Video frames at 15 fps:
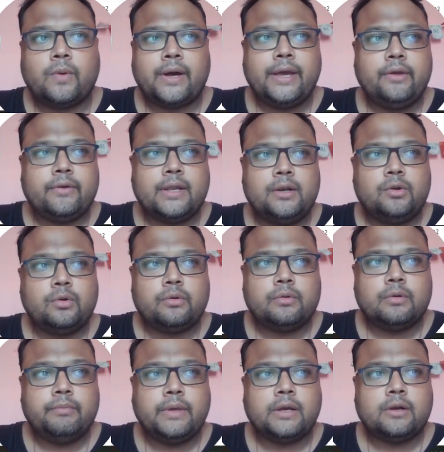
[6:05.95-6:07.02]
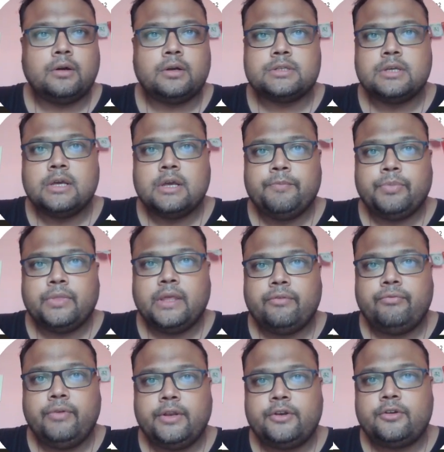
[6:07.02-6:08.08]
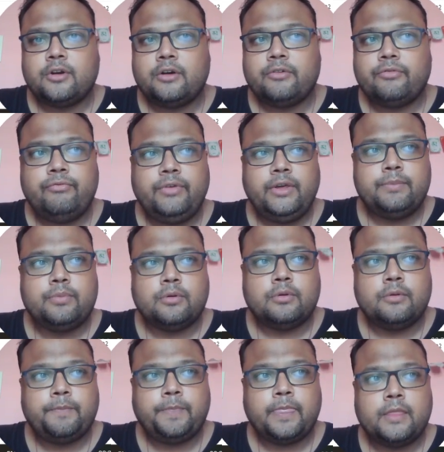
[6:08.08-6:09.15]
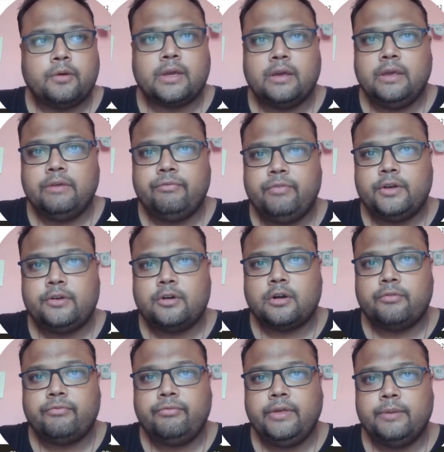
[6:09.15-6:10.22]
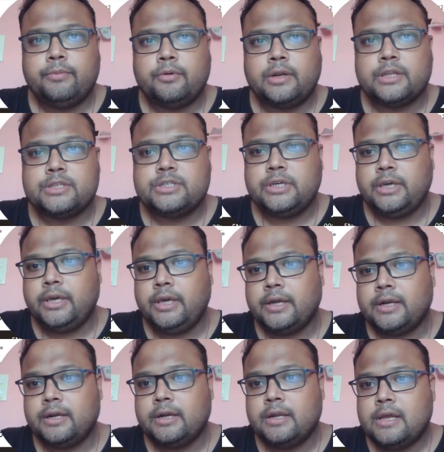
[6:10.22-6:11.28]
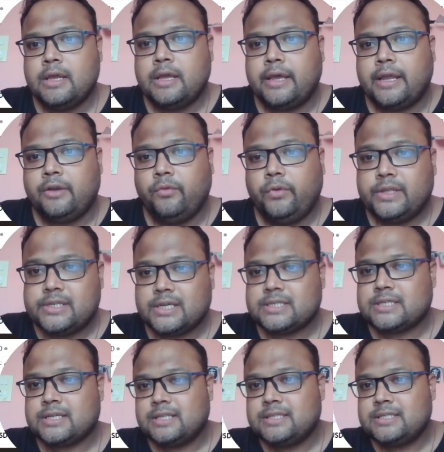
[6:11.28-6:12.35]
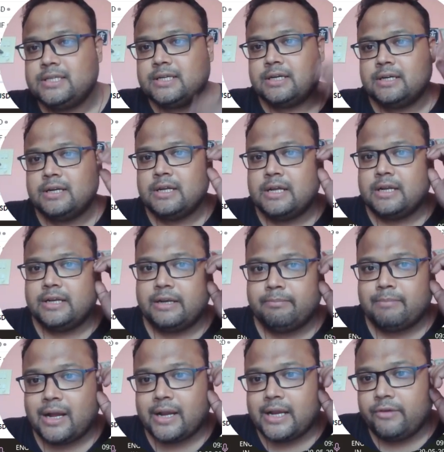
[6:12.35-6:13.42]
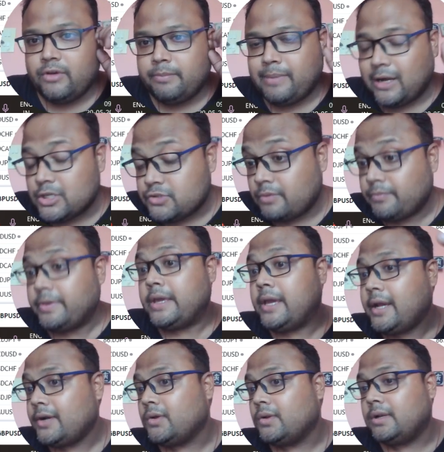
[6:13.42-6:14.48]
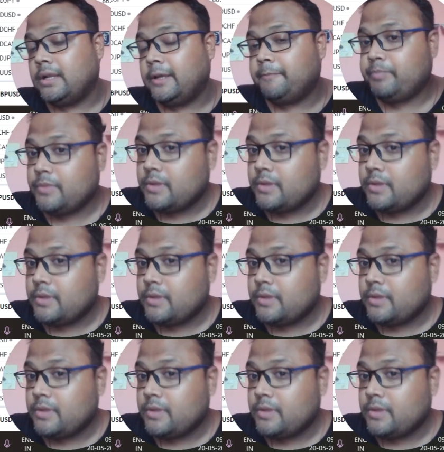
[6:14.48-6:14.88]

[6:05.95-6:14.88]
Why you can look? Because if we draw FIBO, if we draw Fibonacci here and we just consider, then market will bounce from here only.